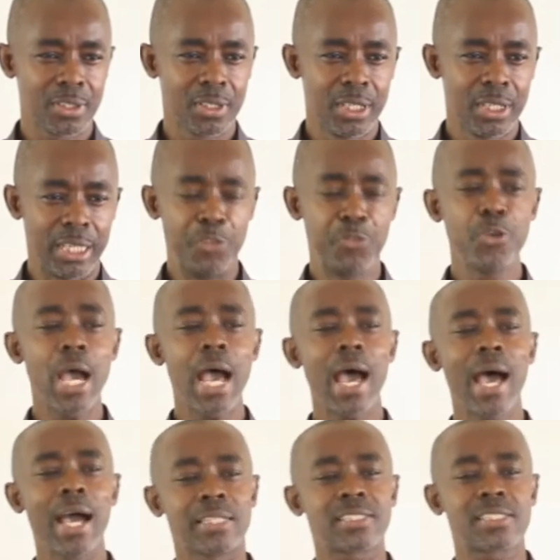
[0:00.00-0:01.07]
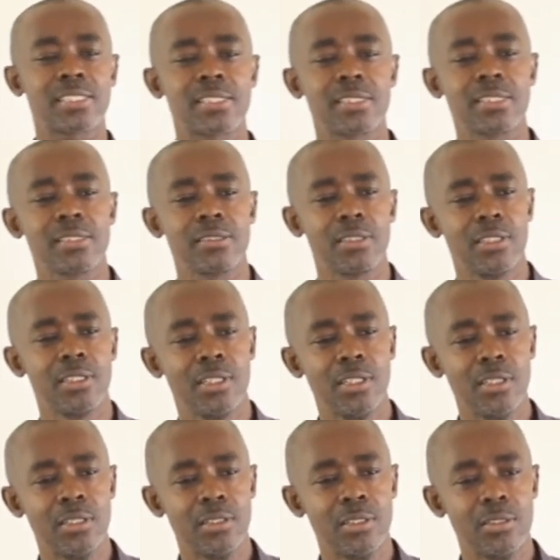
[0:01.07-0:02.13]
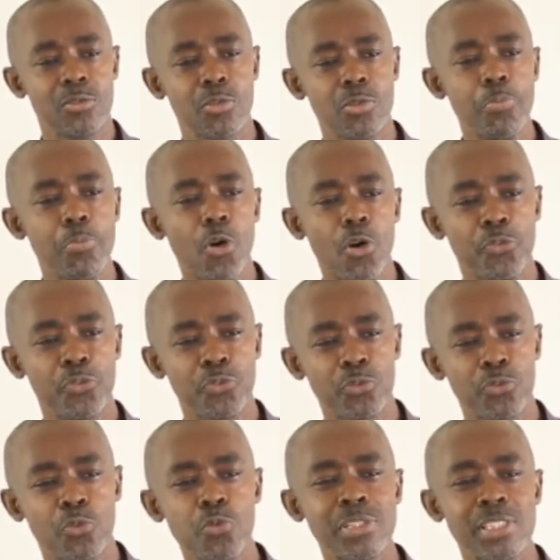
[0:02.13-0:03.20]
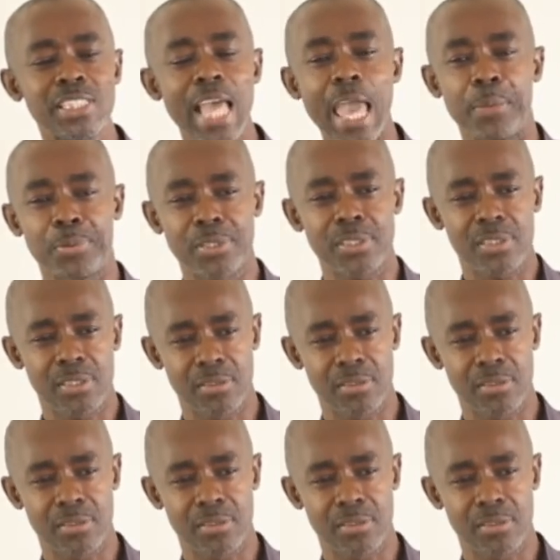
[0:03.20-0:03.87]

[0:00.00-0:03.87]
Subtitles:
If you are asked to move 2 steps,